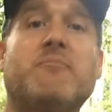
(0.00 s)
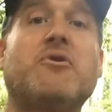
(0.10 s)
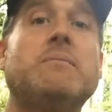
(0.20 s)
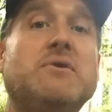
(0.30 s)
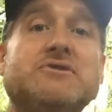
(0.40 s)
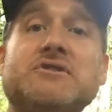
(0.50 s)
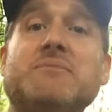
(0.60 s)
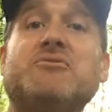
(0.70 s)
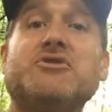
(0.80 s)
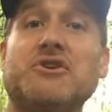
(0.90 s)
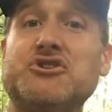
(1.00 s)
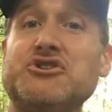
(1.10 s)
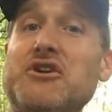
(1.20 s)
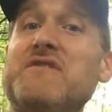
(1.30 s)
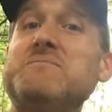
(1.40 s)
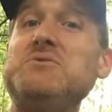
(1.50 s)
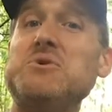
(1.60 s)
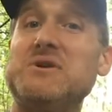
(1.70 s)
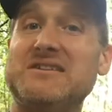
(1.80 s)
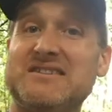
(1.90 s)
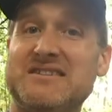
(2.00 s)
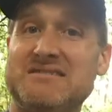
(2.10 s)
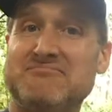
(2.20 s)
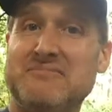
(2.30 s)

promotes the production of mucus,